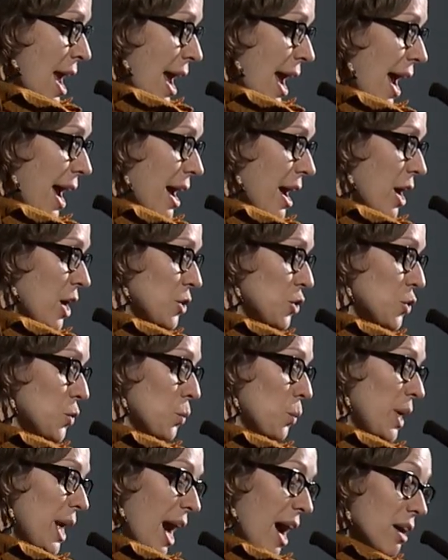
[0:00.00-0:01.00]
and
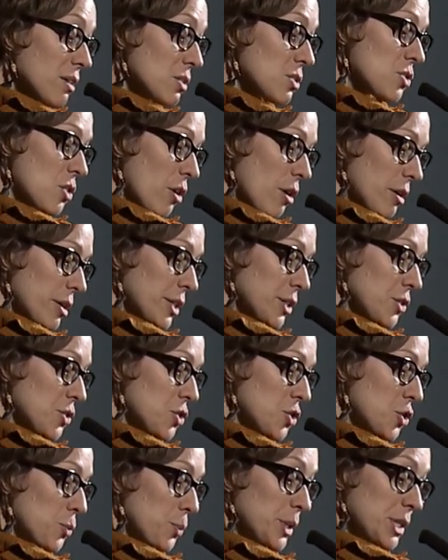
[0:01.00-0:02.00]
we asked artists
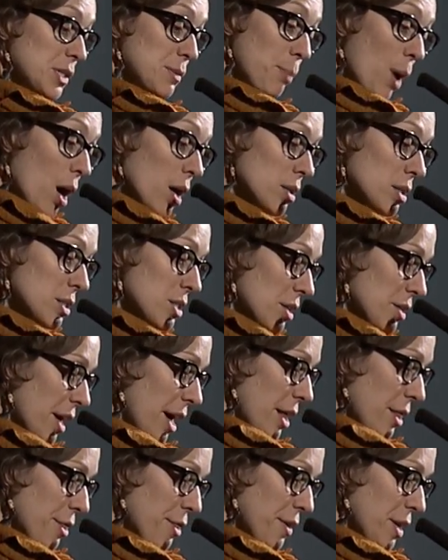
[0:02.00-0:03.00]
to respond to
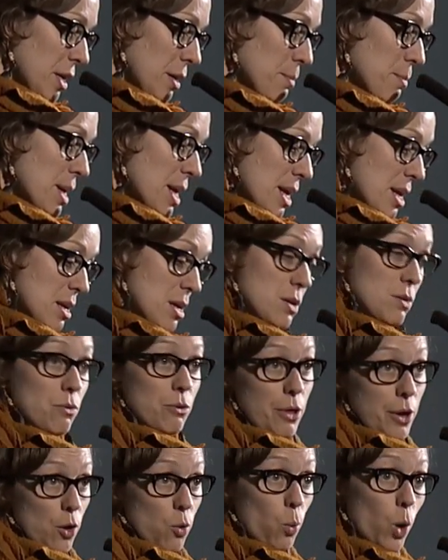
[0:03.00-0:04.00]
that theme in
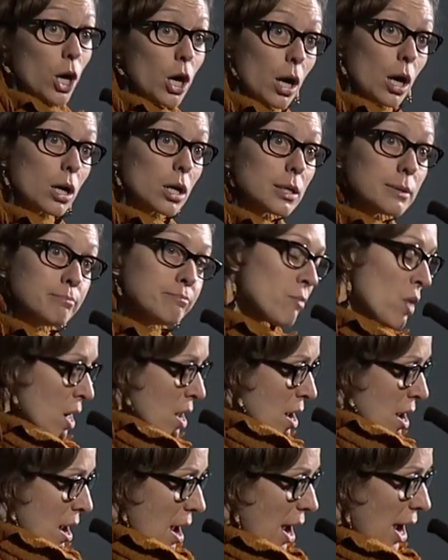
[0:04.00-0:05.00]
their work.
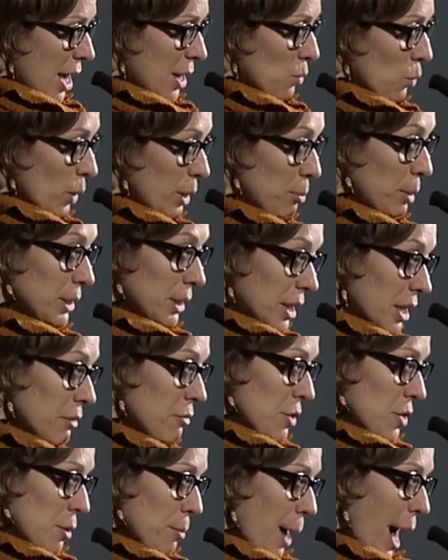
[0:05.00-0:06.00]
And we believe
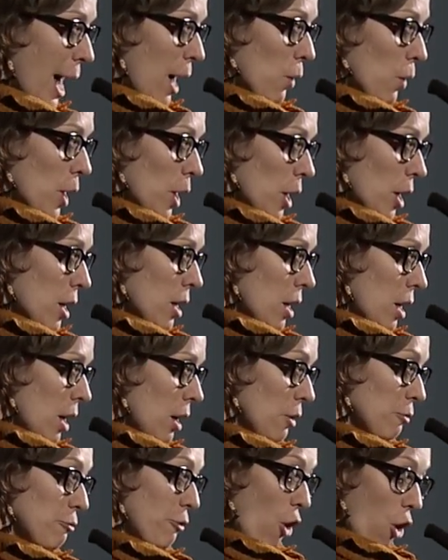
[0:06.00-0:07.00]
in the power
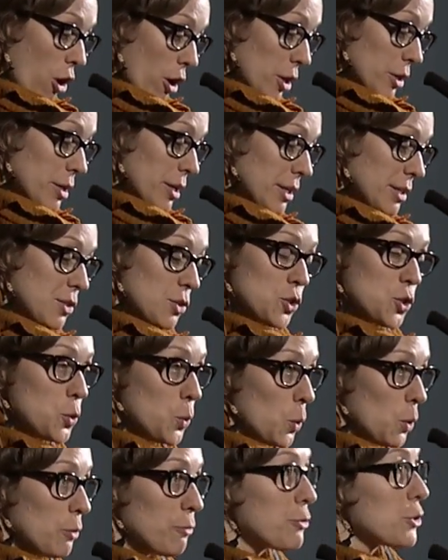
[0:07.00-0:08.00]
of art as a
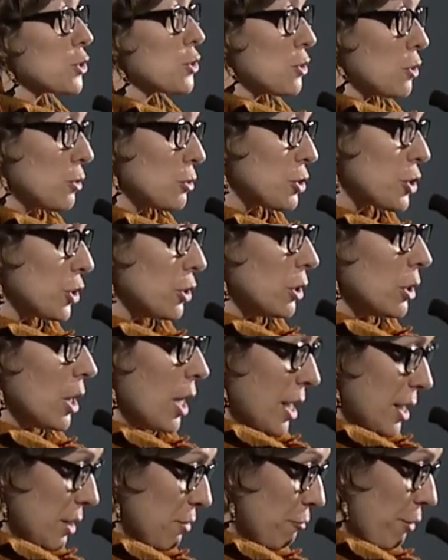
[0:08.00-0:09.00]
tool for social
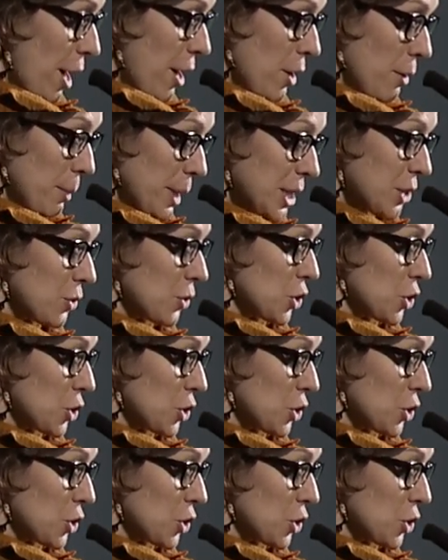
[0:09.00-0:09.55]
and environmental